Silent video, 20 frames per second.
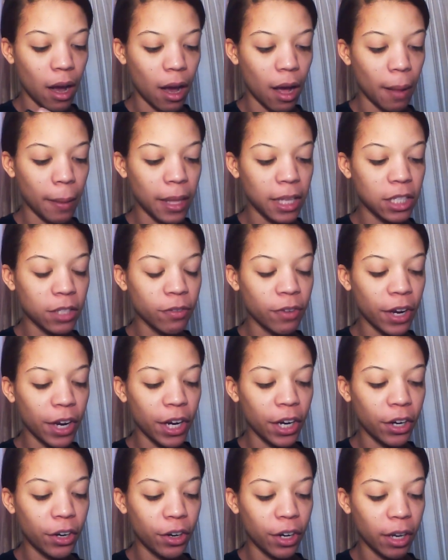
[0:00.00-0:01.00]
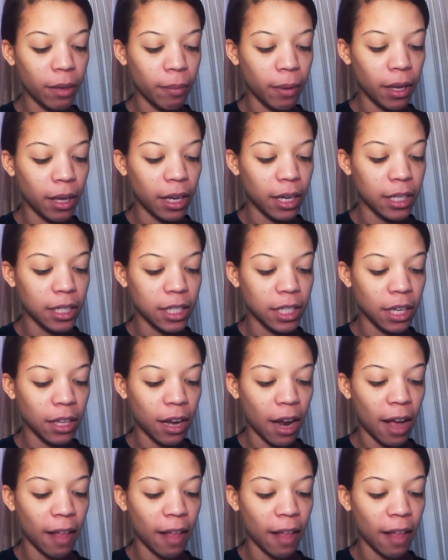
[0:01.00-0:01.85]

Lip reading: It's a very creamy concealer.